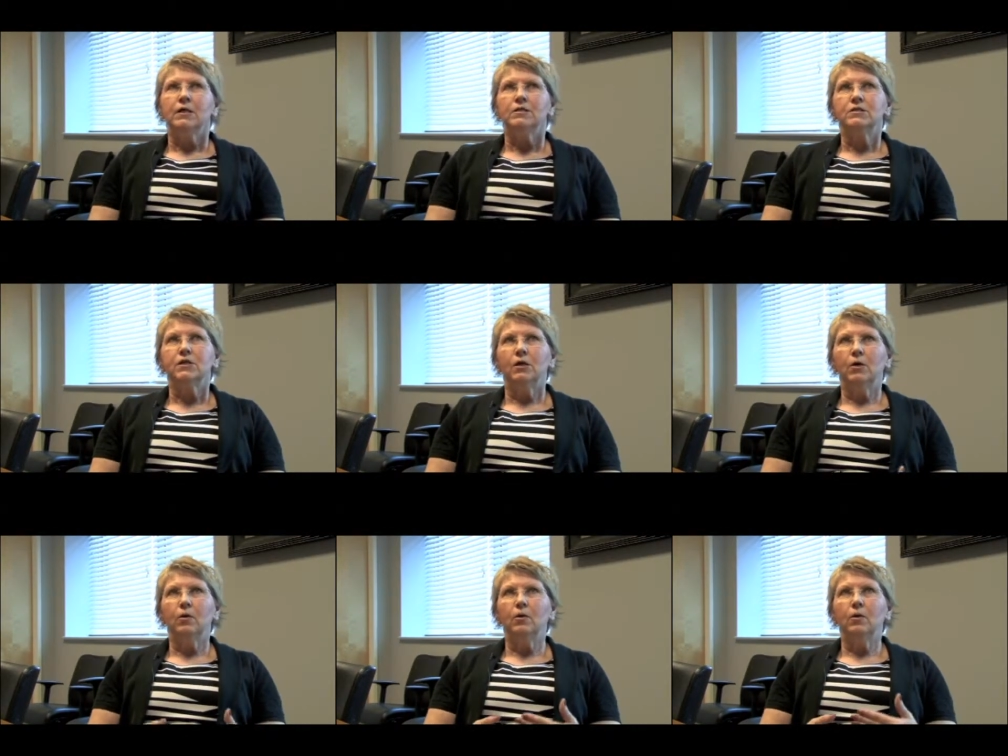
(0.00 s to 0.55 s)

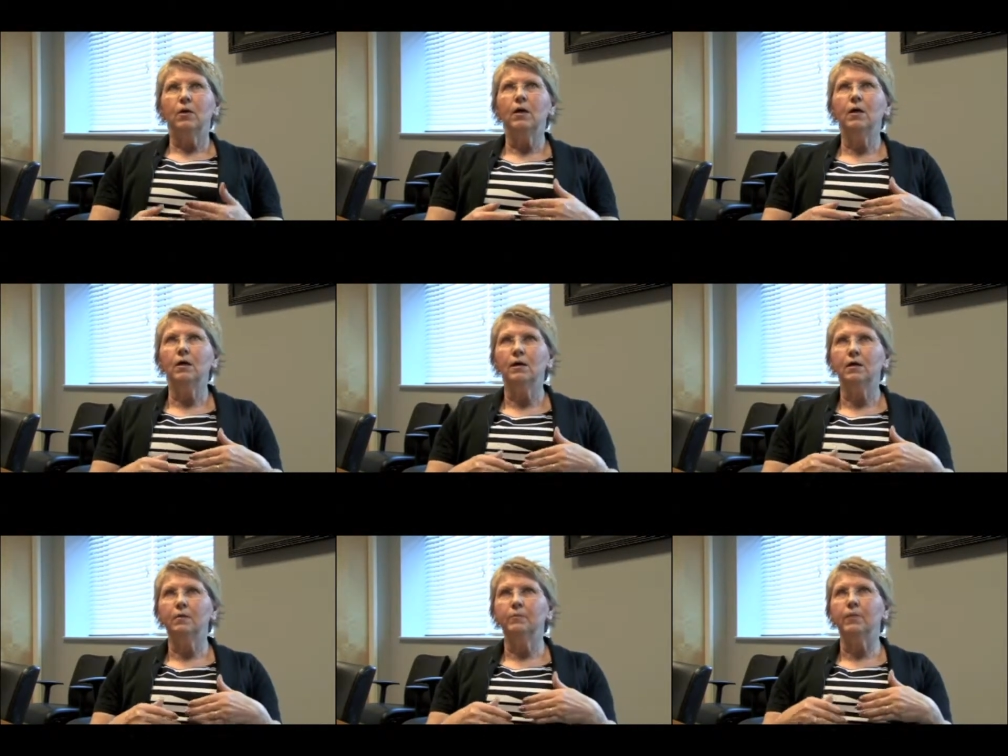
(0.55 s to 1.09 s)
So
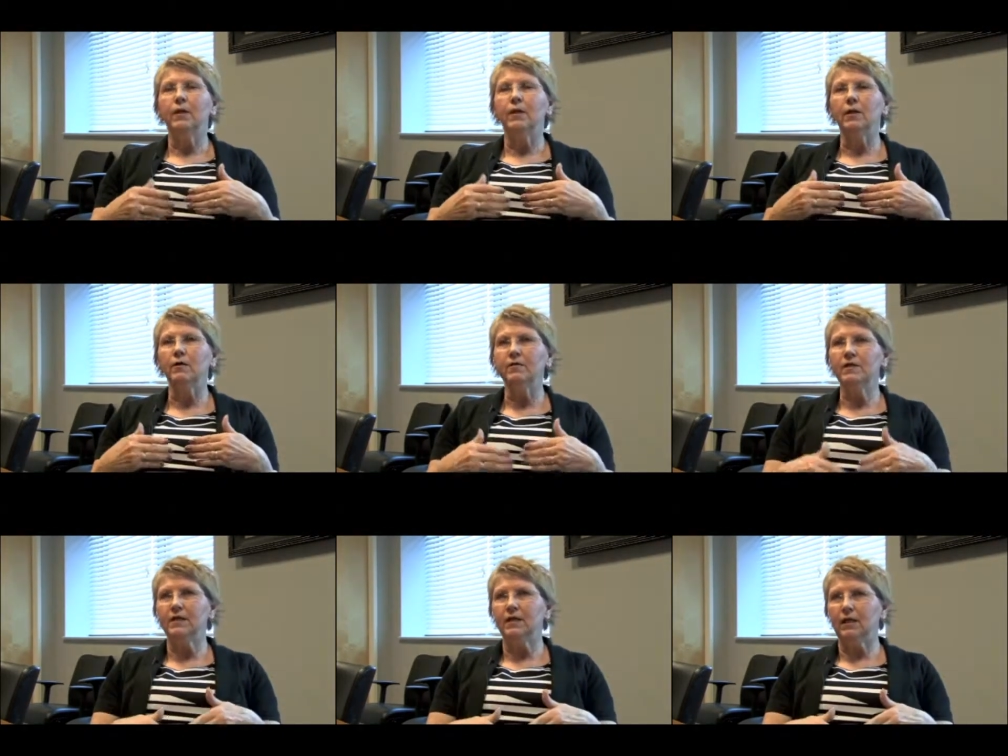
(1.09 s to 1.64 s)

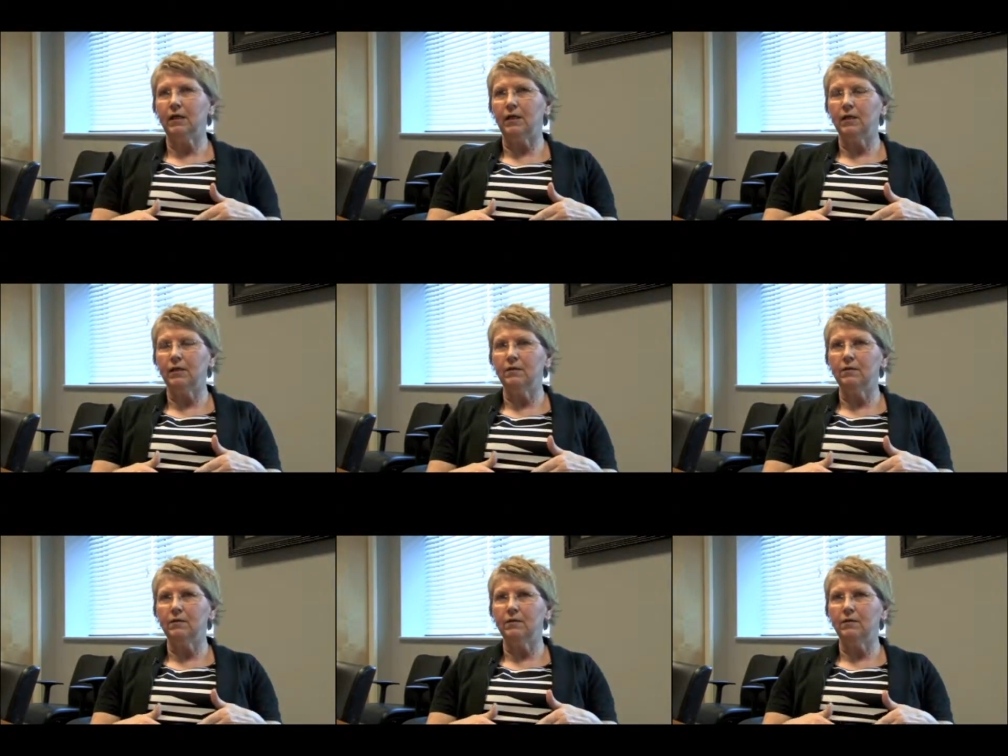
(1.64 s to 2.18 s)
below the
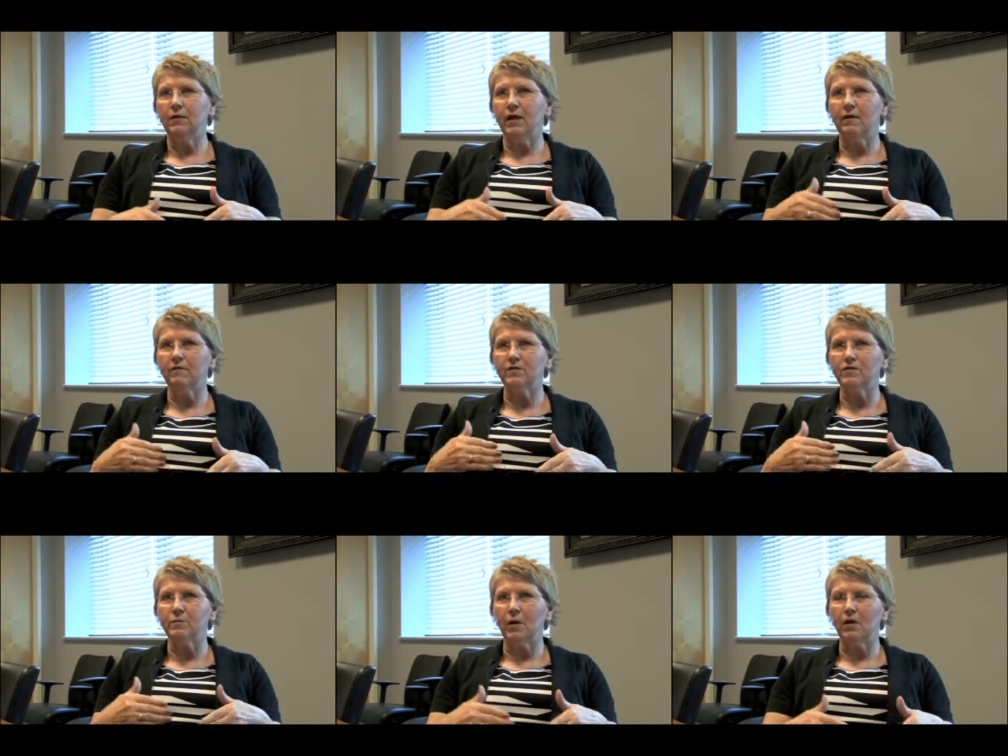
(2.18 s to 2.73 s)
knee, you
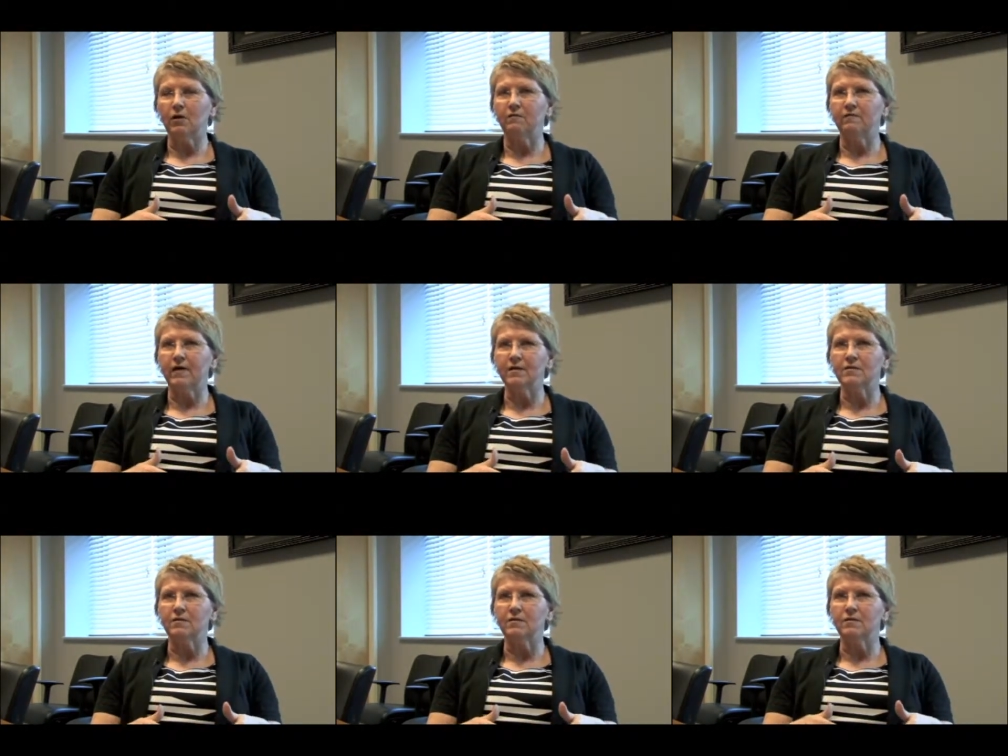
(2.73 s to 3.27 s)
have the smaller
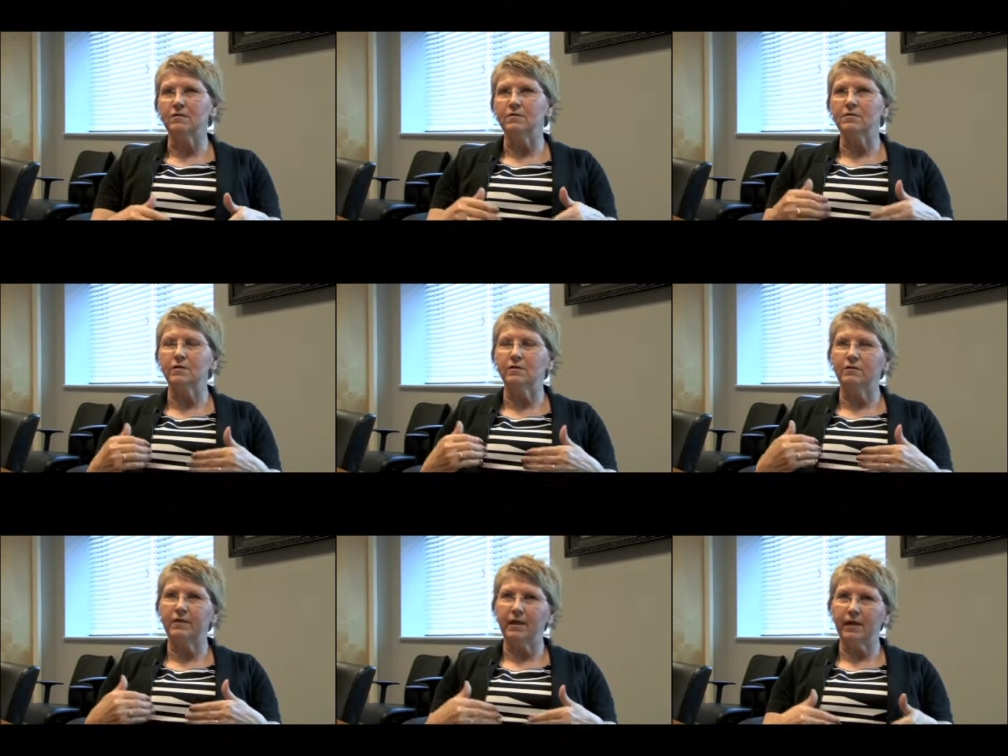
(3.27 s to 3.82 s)

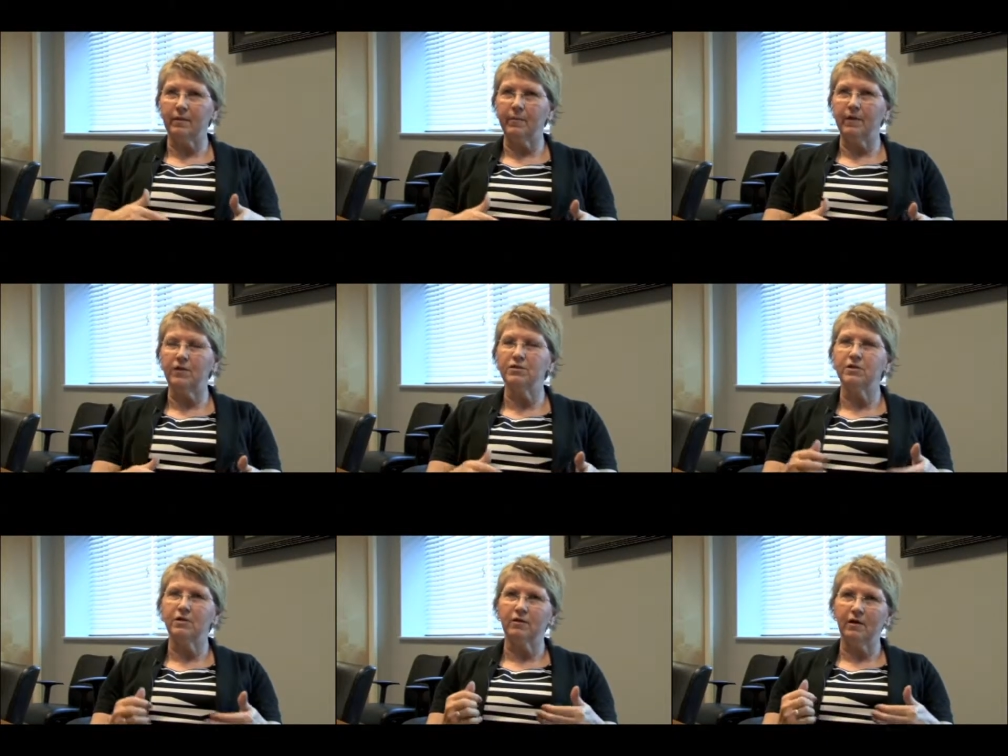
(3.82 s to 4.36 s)
vessels, they're
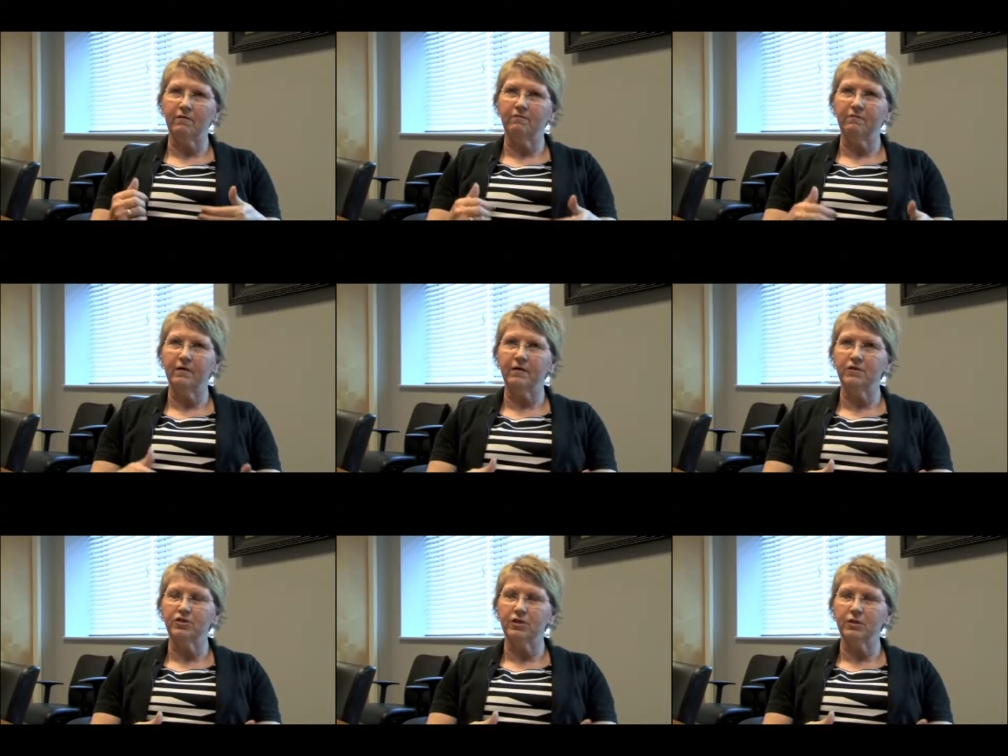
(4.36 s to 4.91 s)
damaged, they're not
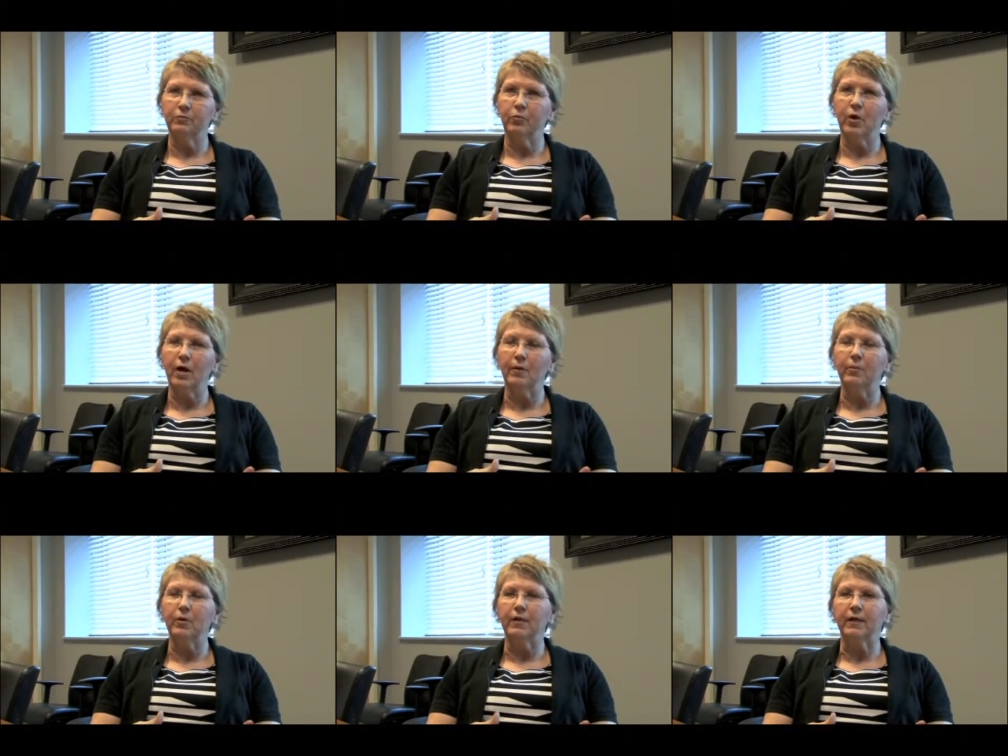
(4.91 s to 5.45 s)
functioning
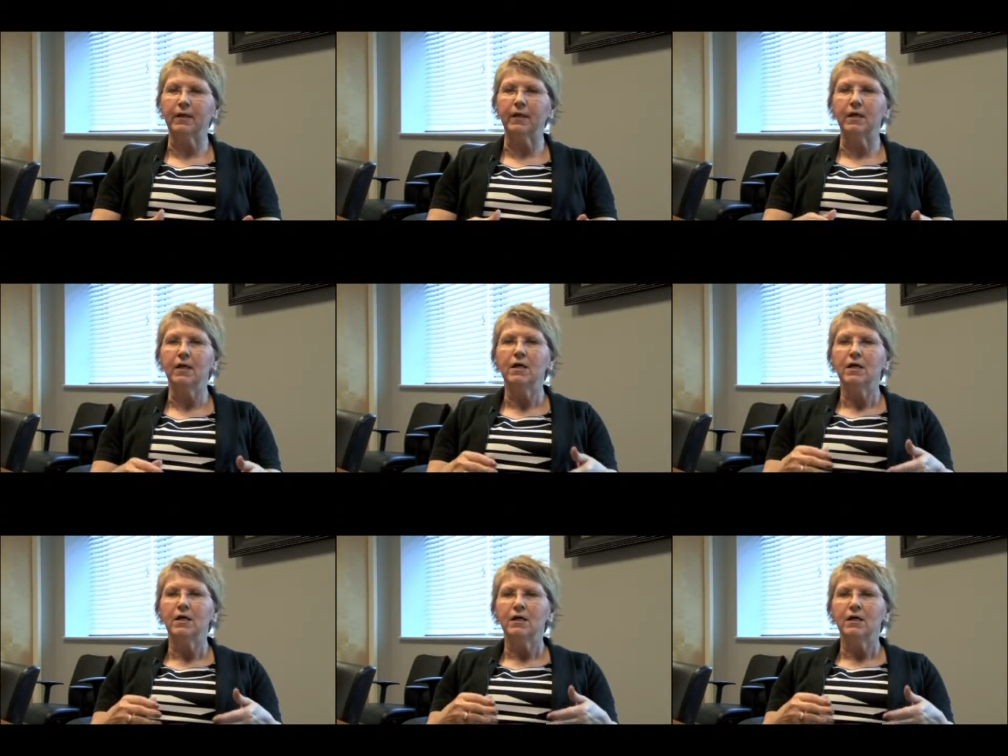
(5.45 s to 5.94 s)
properly.